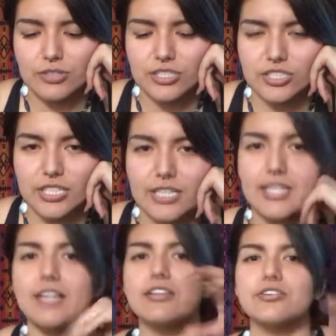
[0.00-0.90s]
It's just like
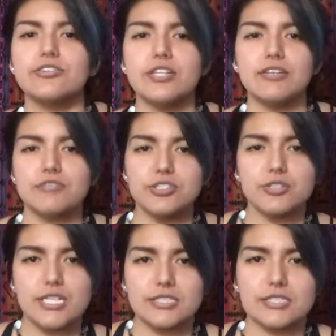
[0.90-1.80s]
that. Literally,
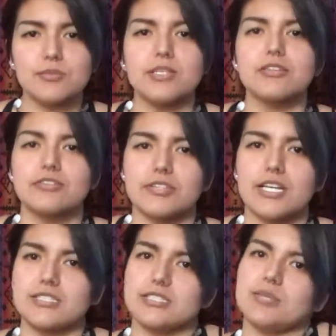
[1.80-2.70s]
visualizing something literally
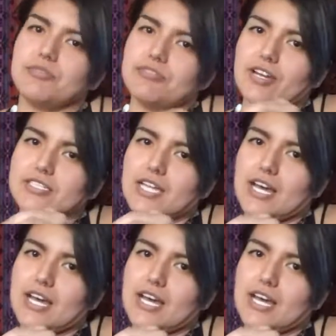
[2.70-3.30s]
has the same effect